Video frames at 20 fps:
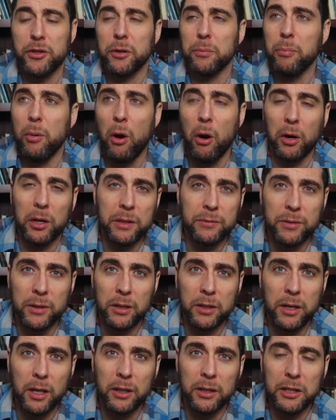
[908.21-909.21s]
They're part of
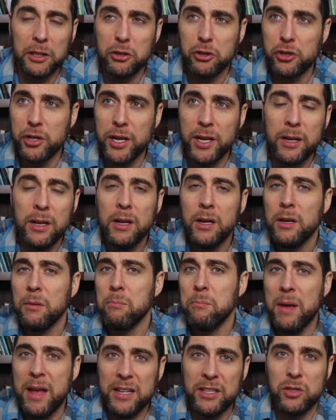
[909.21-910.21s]
a, a legit
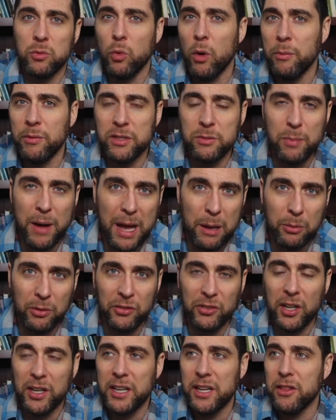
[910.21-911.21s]
men's, women's Bible
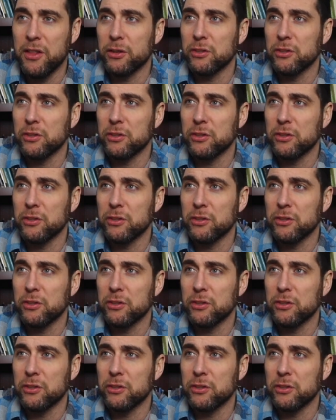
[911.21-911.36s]
study.